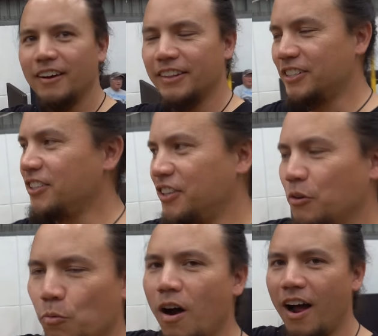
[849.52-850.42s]
this
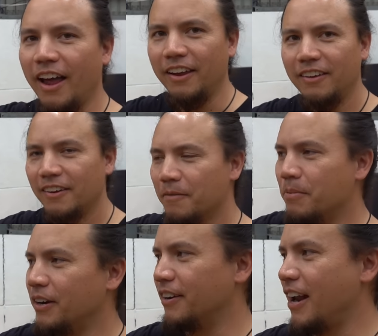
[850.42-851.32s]
isn't why,
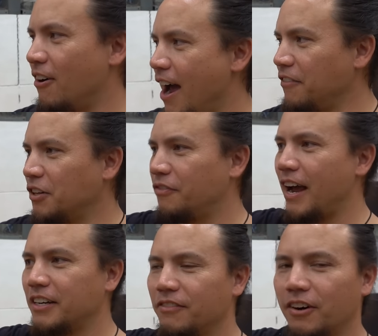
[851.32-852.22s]
but now after the
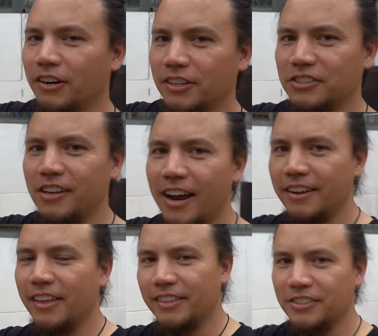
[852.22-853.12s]
fact I've already
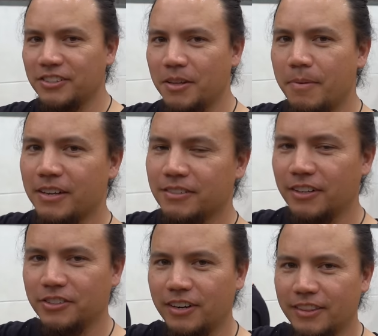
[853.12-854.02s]
decided that this is the best
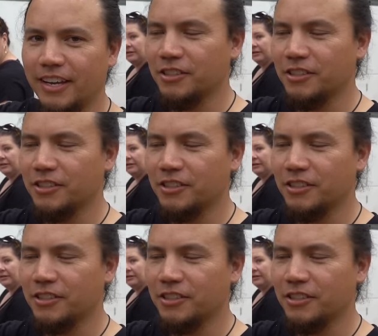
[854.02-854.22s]
lizard at the